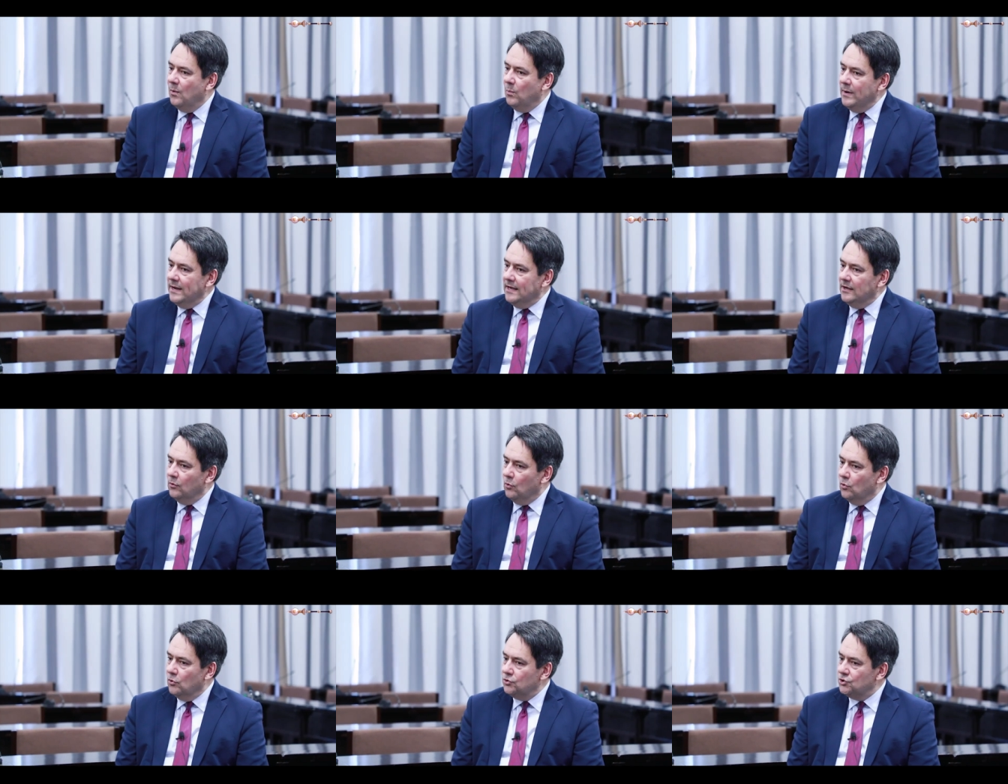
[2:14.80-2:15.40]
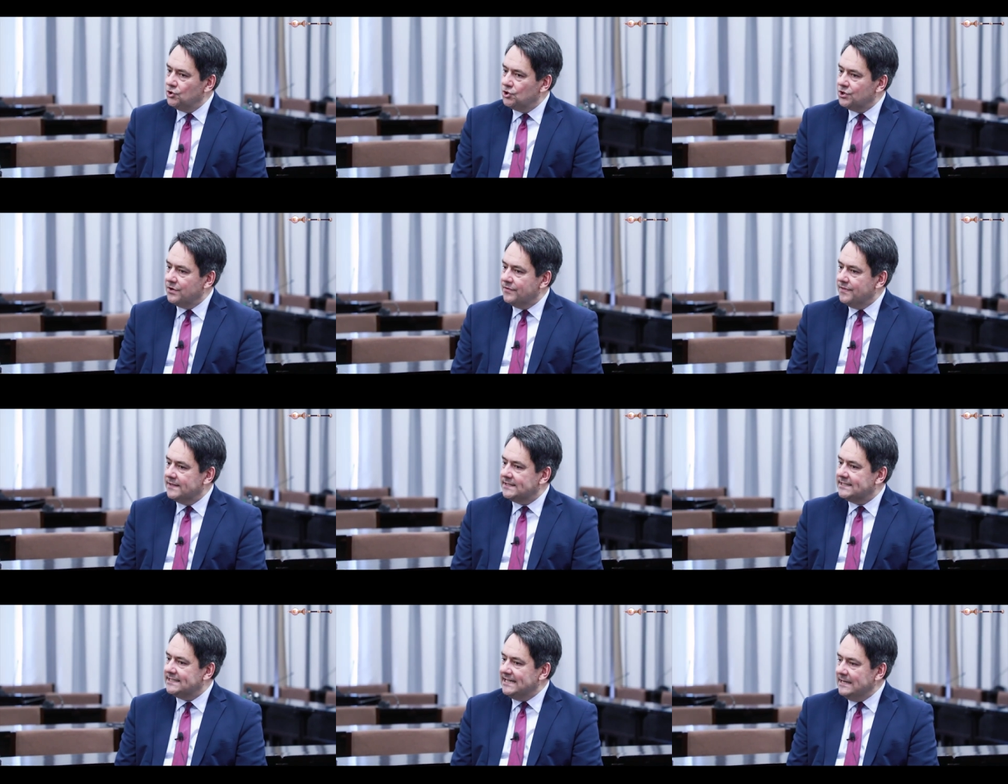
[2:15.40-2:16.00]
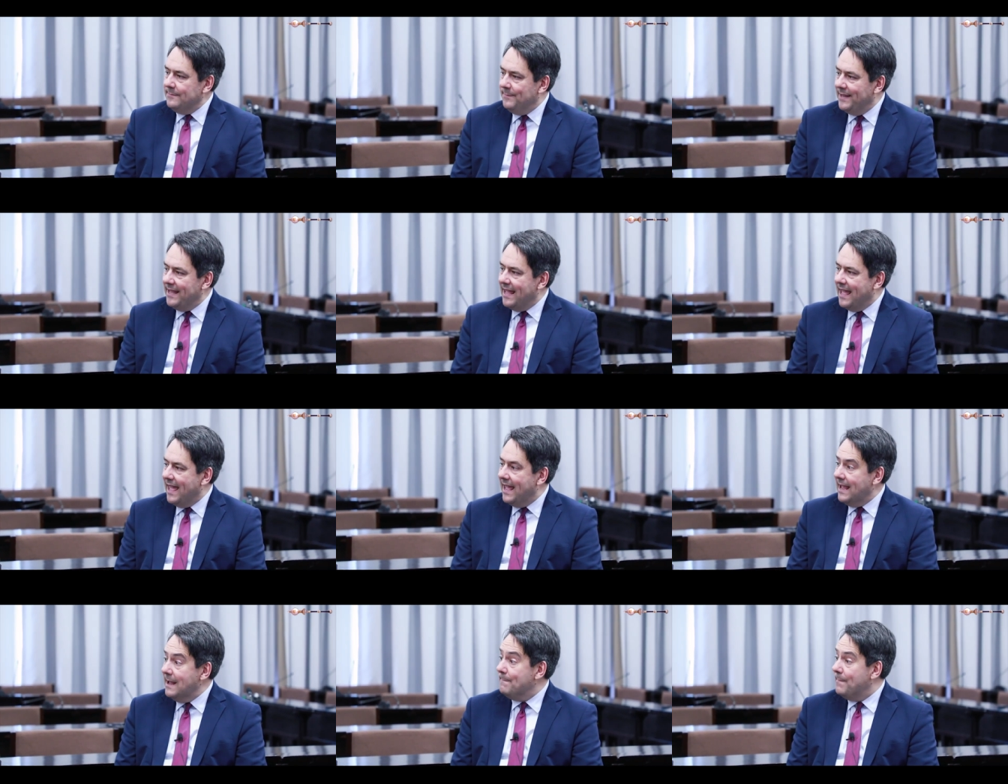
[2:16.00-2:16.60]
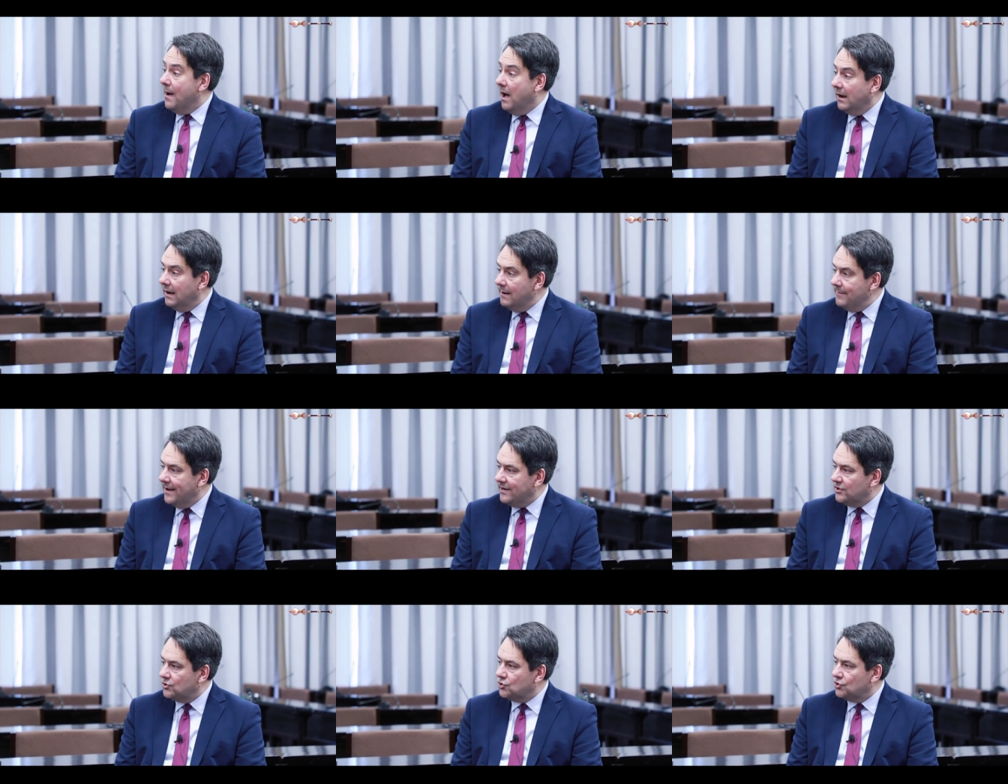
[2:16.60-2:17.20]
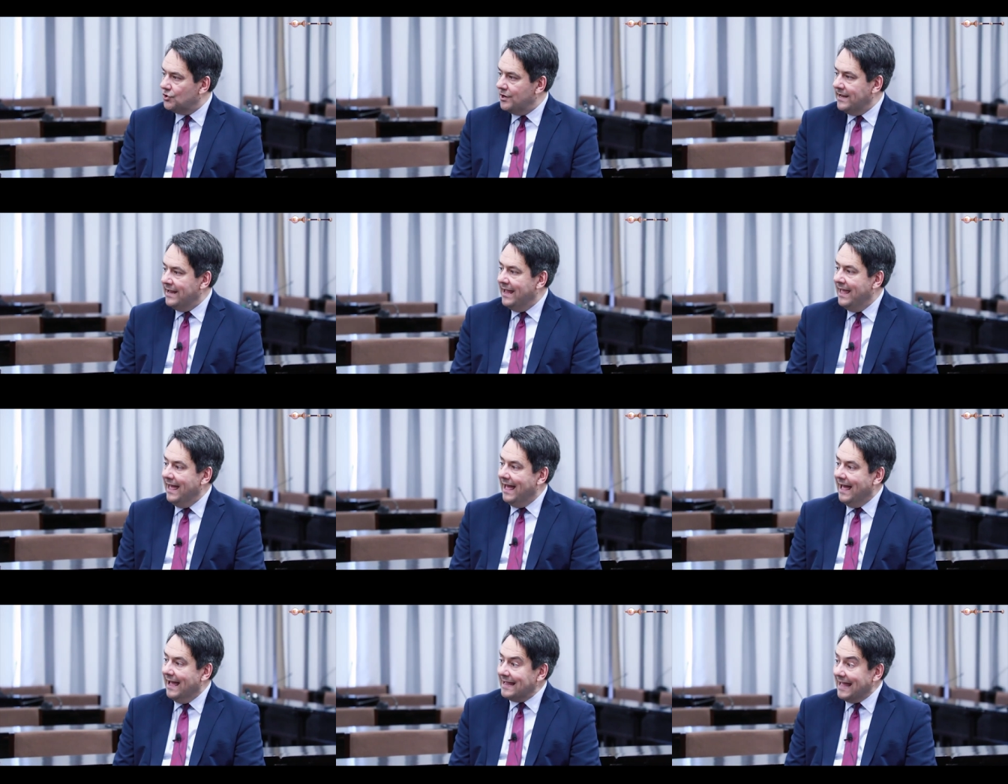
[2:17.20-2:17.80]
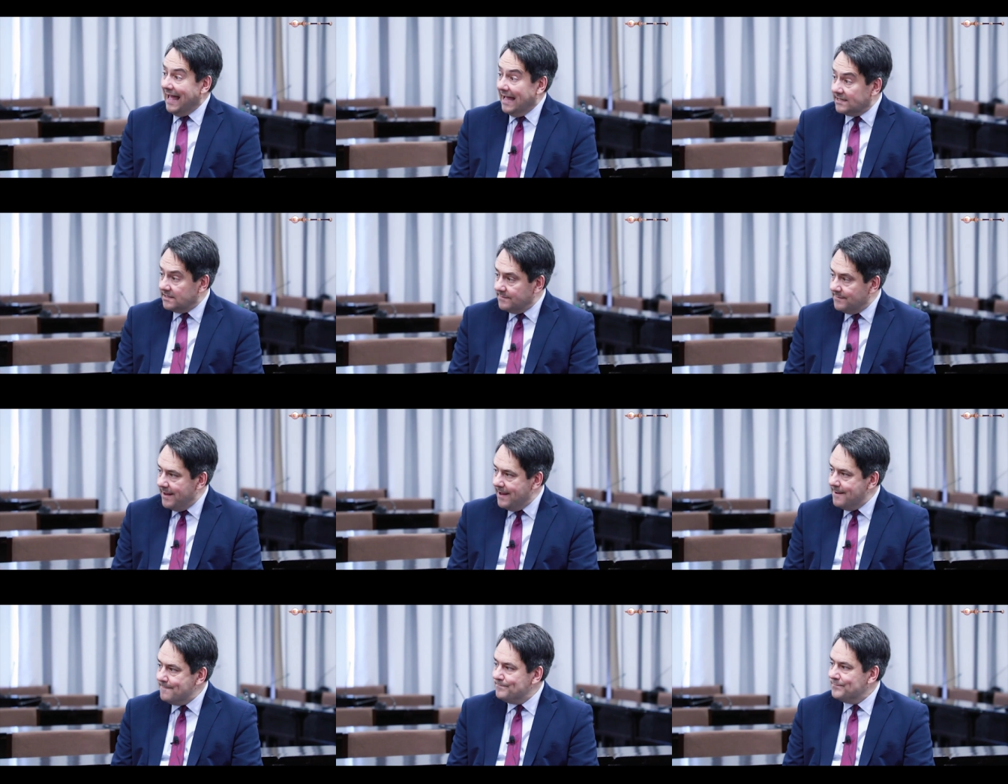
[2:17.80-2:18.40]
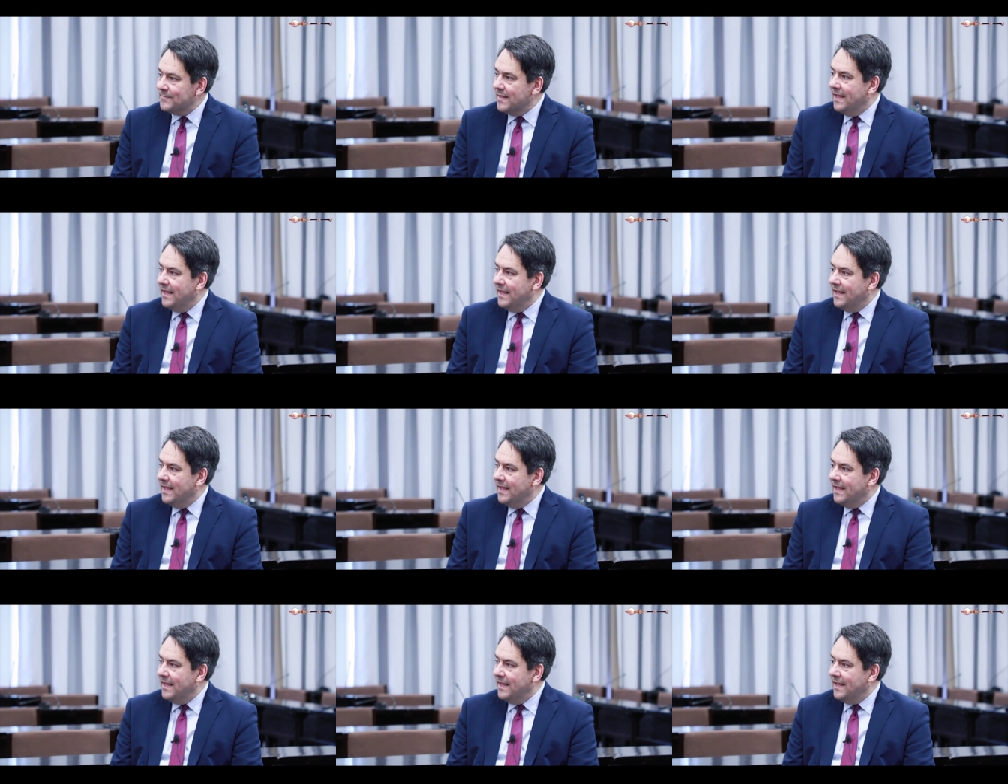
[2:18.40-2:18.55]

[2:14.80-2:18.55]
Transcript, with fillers: we launched the CPA Parliamentary Academy.